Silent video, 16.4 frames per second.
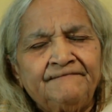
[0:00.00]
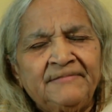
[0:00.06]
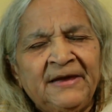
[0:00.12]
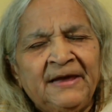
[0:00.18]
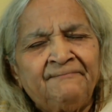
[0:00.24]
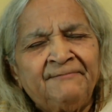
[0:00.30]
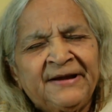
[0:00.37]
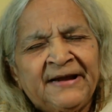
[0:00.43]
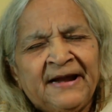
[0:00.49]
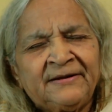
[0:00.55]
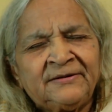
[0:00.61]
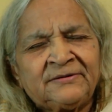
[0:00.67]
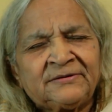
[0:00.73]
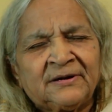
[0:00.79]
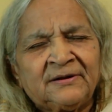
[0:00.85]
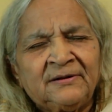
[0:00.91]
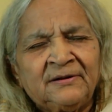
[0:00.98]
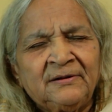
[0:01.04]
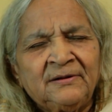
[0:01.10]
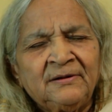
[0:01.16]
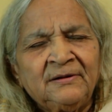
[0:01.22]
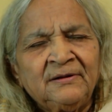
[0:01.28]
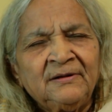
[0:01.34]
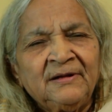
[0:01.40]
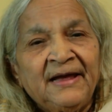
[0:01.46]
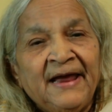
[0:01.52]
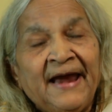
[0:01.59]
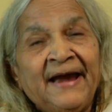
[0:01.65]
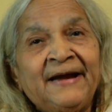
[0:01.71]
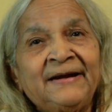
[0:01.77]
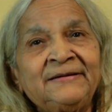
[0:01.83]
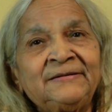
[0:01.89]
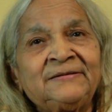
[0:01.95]
eminent
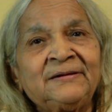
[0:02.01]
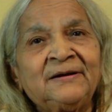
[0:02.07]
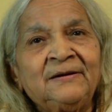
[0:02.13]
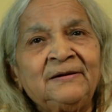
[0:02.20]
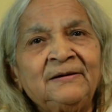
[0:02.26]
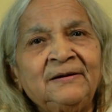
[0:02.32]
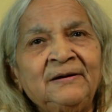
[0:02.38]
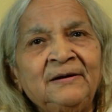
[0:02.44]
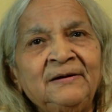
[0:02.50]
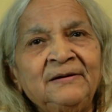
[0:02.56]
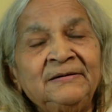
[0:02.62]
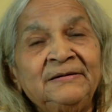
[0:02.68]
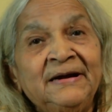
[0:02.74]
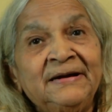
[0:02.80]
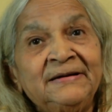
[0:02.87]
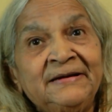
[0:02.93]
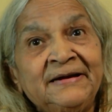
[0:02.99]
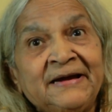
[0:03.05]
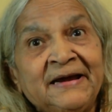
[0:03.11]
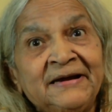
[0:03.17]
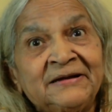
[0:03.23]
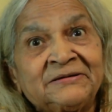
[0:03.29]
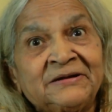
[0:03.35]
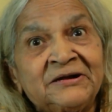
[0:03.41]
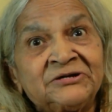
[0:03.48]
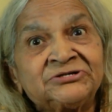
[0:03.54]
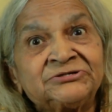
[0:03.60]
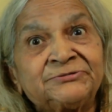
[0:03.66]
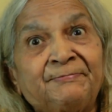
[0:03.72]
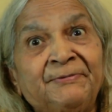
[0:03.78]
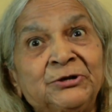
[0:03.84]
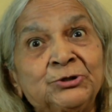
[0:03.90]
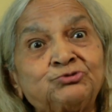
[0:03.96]
and dedicated
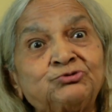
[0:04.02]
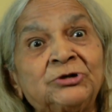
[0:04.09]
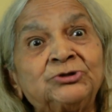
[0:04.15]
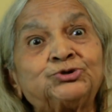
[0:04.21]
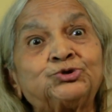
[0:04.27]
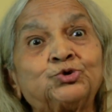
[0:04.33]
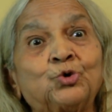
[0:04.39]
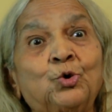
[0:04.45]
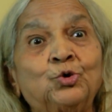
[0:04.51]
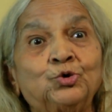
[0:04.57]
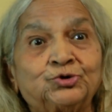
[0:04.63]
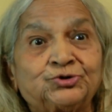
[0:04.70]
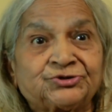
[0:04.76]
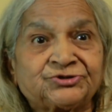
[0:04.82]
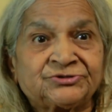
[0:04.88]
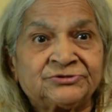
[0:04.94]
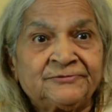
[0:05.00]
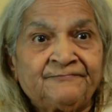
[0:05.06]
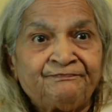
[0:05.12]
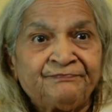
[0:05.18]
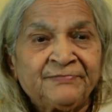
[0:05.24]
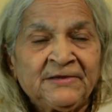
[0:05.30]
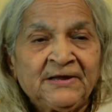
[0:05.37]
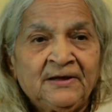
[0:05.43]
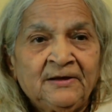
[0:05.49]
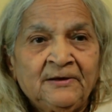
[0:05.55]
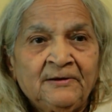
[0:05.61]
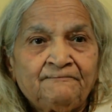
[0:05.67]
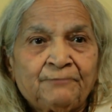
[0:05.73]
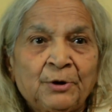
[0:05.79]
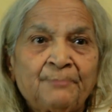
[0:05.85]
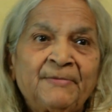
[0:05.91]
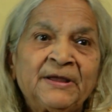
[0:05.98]
spiritual souls
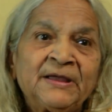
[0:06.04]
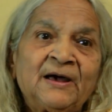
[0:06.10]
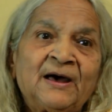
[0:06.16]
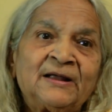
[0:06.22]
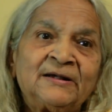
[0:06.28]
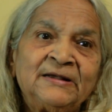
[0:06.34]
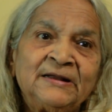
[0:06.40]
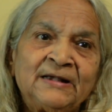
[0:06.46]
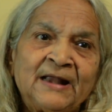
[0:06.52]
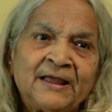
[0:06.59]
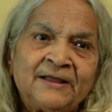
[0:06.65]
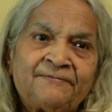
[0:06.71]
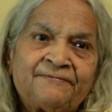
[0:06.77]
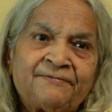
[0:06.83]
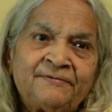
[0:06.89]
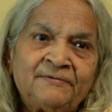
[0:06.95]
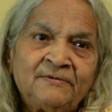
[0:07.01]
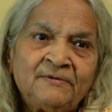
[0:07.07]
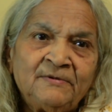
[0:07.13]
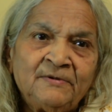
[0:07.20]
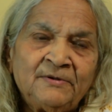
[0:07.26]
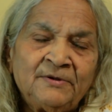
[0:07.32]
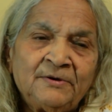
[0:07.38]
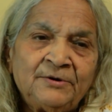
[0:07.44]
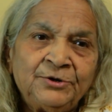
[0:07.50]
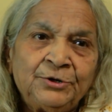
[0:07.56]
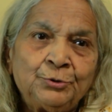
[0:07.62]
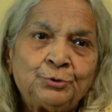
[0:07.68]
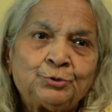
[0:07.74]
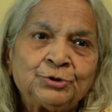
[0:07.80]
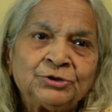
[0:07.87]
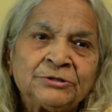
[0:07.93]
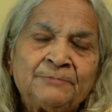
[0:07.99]
from my early life
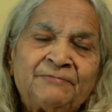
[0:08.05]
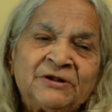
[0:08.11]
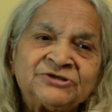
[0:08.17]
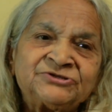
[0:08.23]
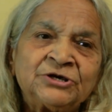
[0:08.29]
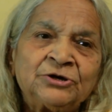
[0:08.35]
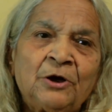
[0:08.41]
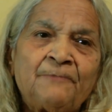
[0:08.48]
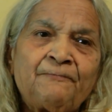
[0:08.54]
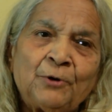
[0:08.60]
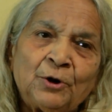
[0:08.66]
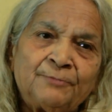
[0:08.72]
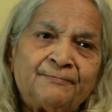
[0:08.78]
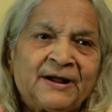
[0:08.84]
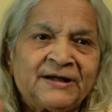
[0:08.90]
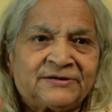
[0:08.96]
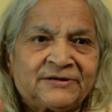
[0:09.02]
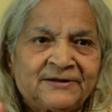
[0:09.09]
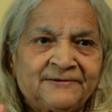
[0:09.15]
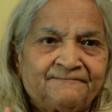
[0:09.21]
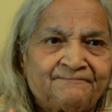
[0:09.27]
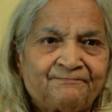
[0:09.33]
due to the blessing of Almighty.